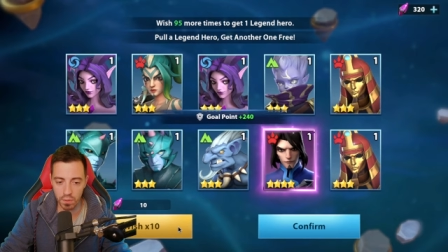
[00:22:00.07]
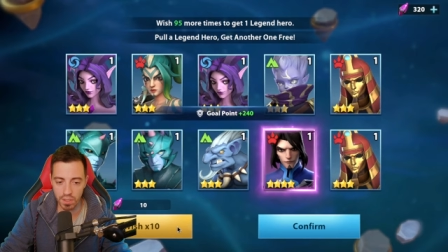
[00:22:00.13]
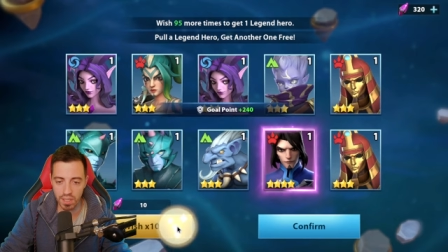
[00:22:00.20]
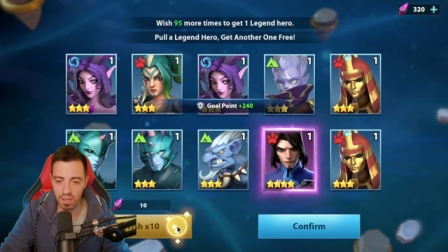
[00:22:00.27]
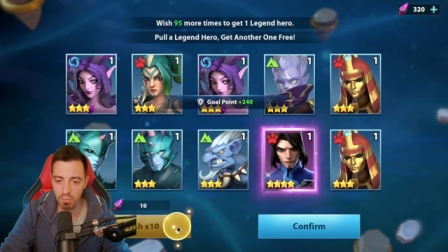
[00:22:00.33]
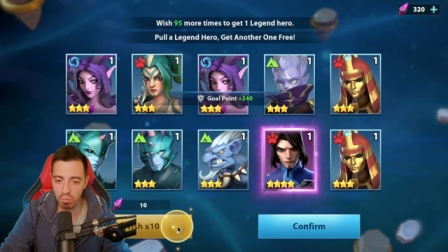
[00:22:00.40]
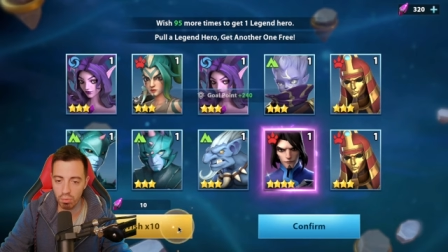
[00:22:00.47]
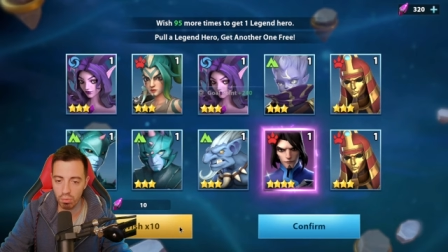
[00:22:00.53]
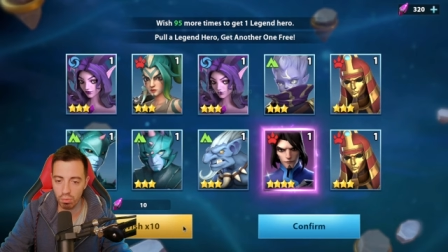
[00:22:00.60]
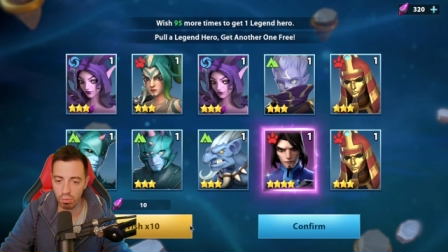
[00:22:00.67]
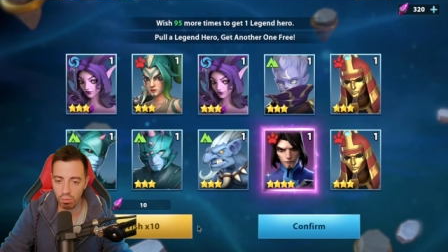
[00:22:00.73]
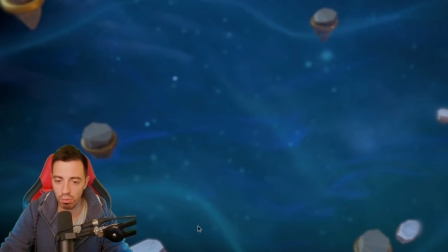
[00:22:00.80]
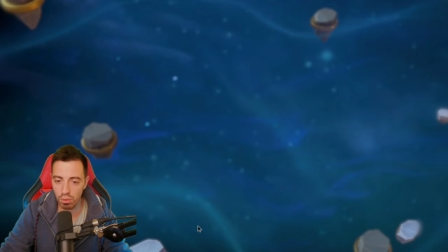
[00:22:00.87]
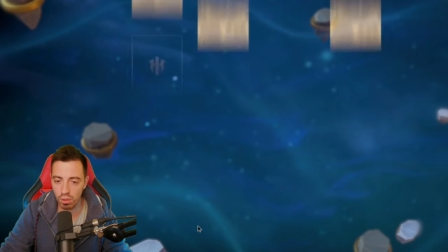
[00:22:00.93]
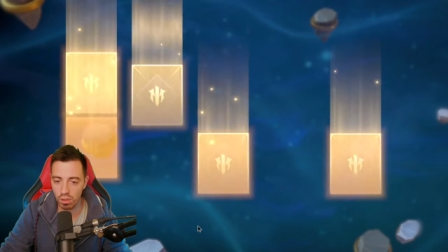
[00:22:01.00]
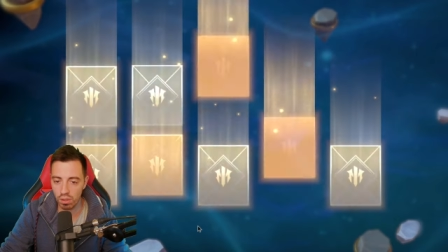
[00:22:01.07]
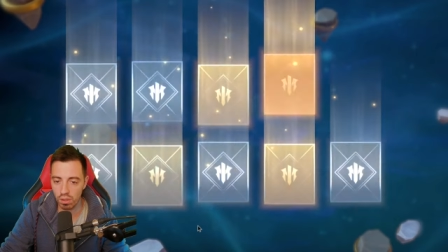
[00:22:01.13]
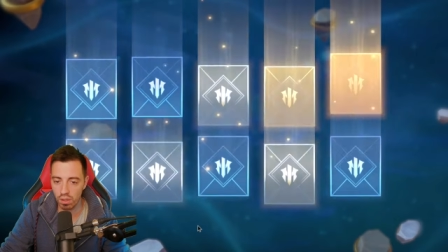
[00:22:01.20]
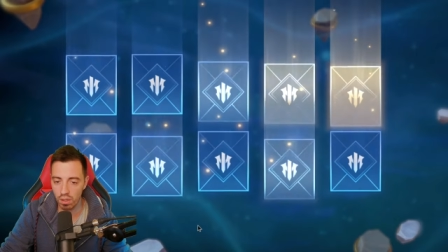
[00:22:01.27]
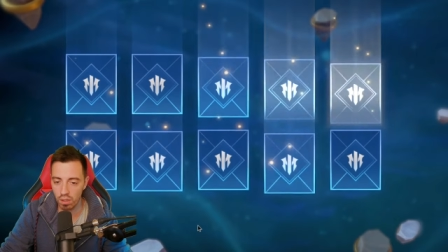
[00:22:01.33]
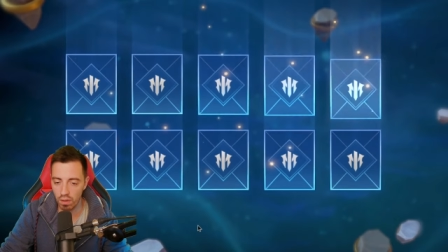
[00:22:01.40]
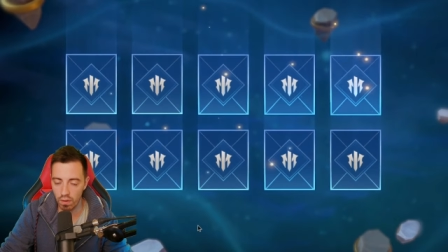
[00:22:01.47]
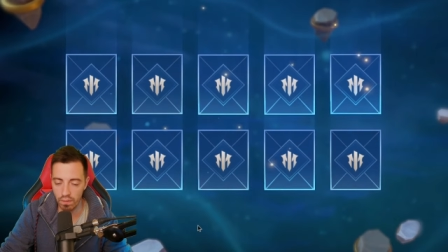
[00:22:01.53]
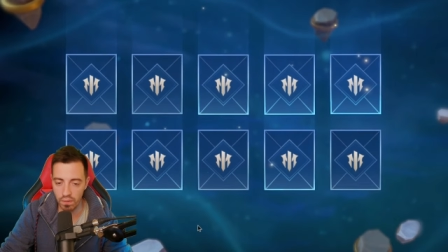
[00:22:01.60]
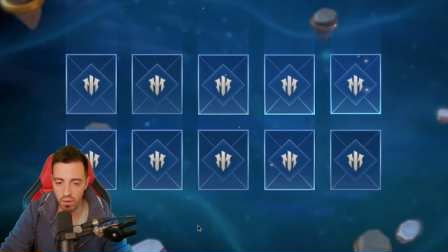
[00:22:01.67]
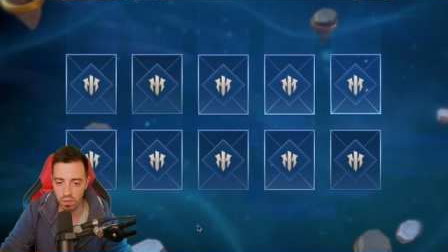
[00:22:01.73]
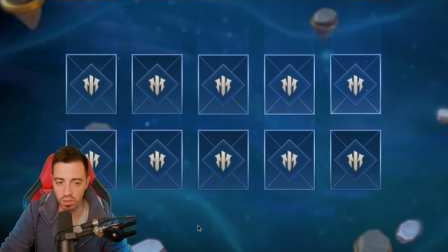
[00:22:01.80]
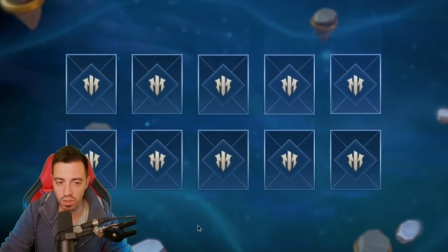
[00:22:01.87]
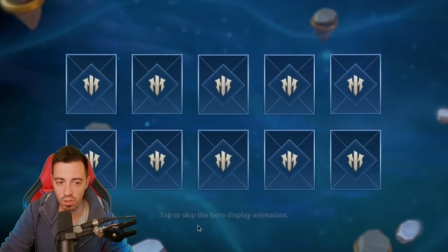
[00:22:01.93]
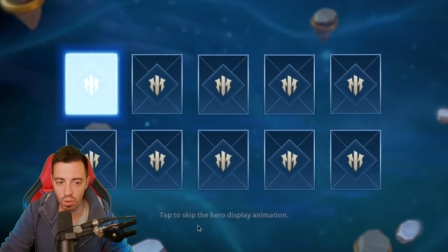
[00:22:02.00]
10 pool,
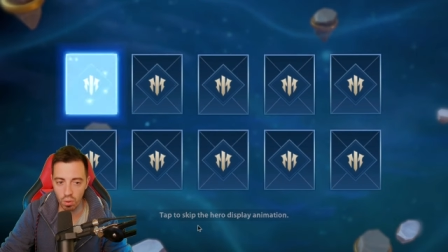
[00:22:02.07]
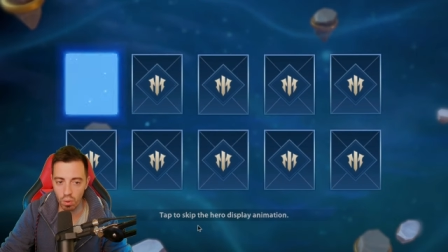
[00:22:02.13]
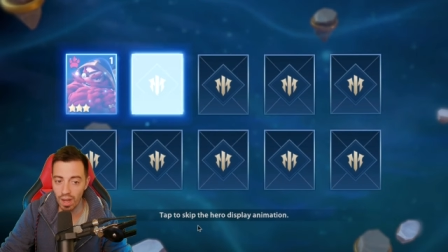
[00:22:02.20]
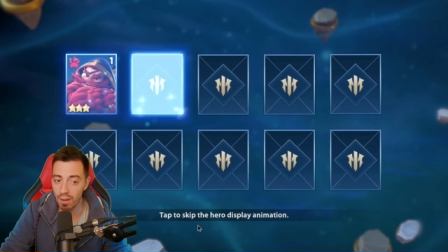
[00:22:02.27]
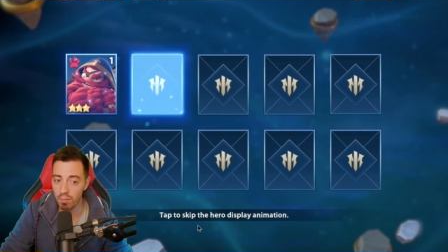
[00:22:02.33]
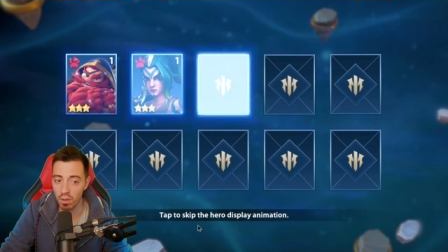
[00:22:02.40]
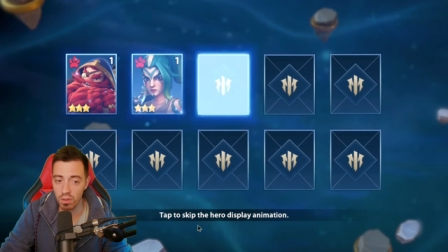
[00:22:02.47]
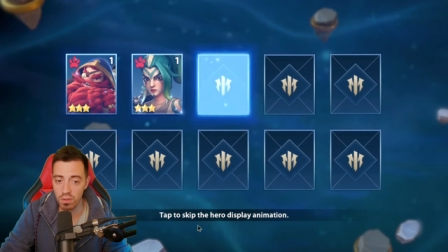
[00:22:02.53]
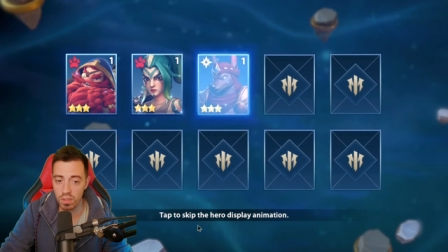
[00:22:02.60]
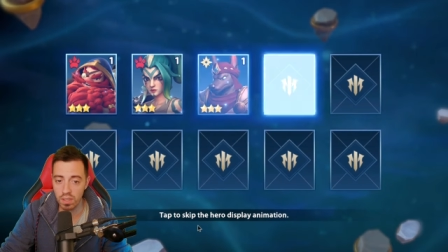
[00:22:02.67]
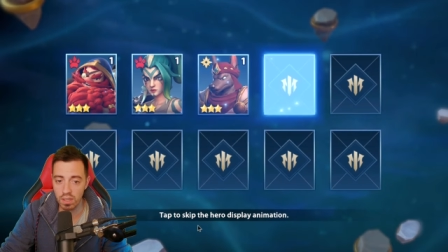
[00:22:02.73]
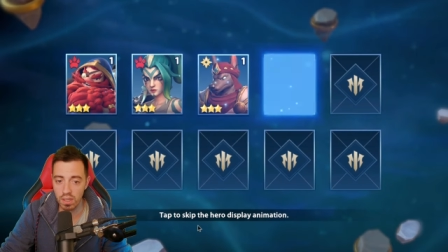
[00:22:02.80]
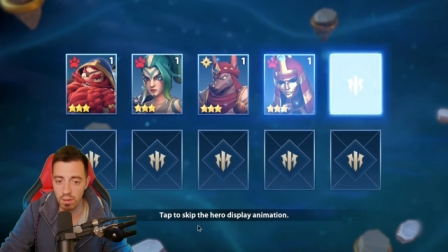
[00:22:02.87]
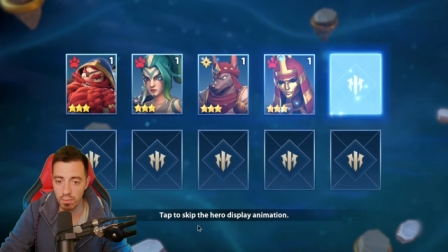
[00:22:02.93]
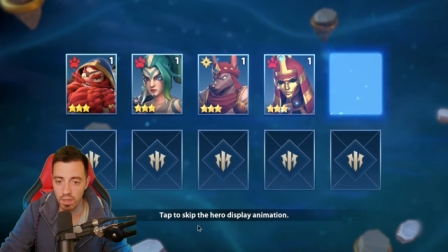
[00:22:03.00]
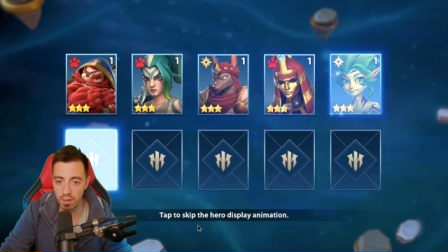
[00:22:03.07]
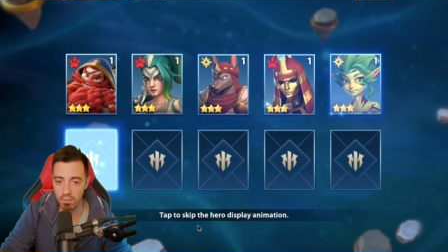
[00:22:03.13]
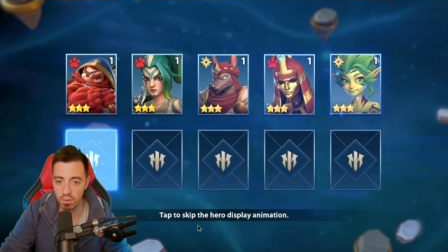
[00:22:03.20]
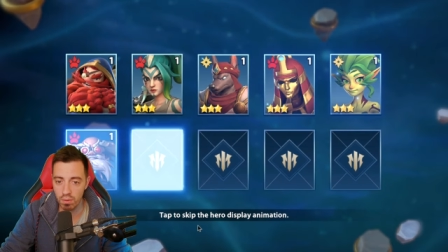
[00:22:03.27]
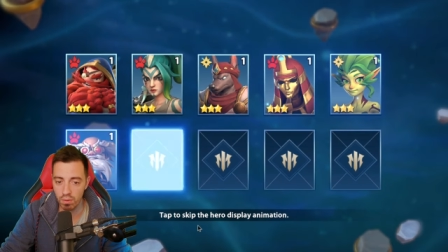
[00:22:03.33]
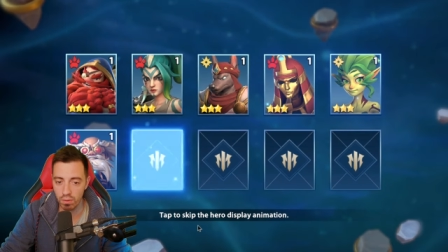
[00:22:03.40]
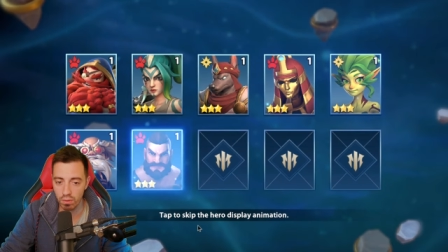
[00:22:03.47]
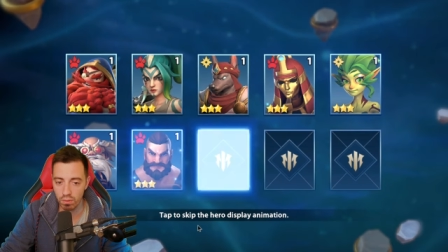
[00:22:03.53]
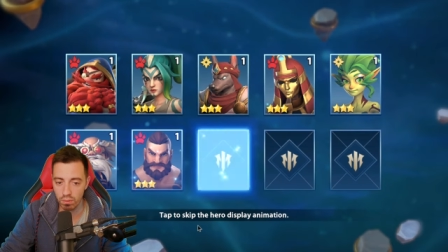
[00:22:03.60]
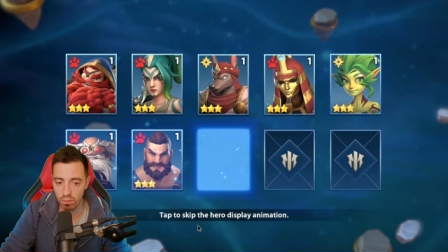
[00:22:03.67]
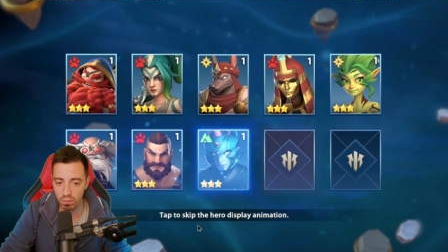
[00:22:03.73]
Verto. I'm not using him anymore though.